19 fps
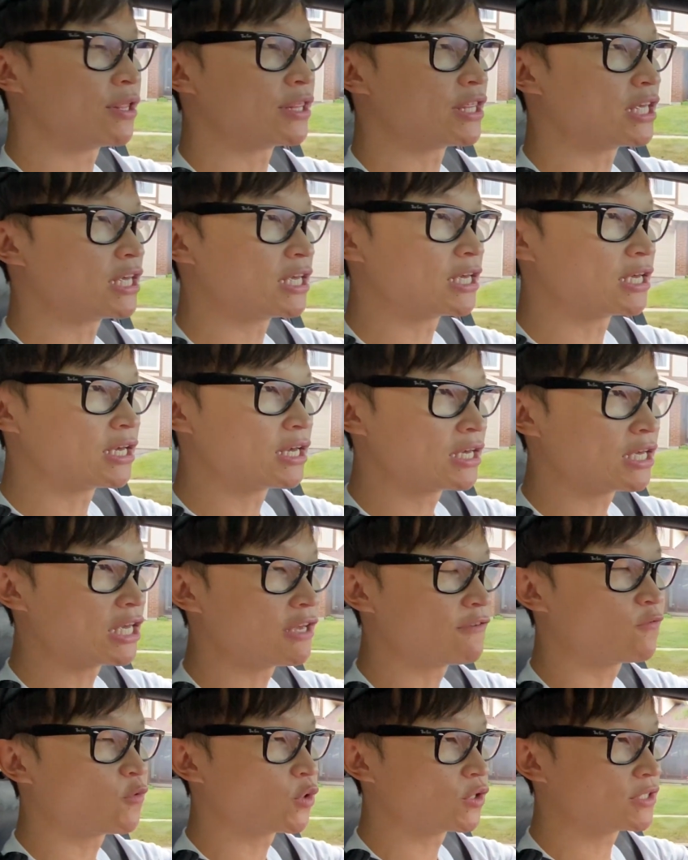the
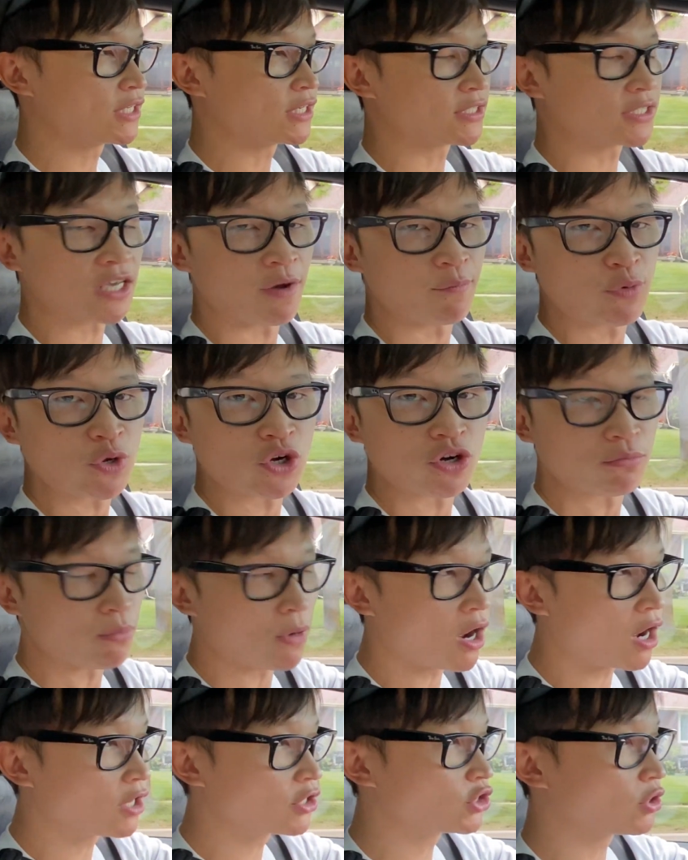E46 computer
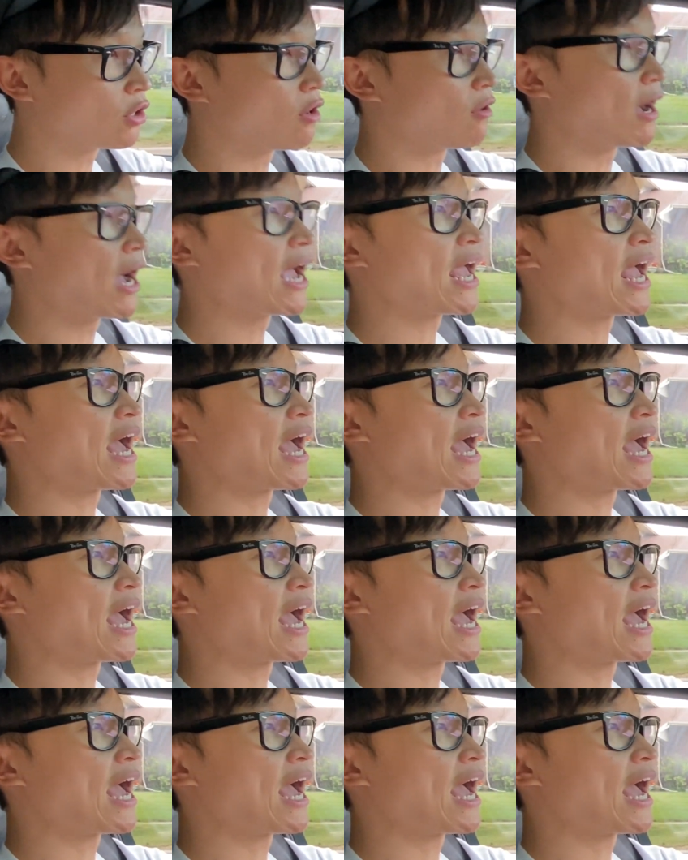module, I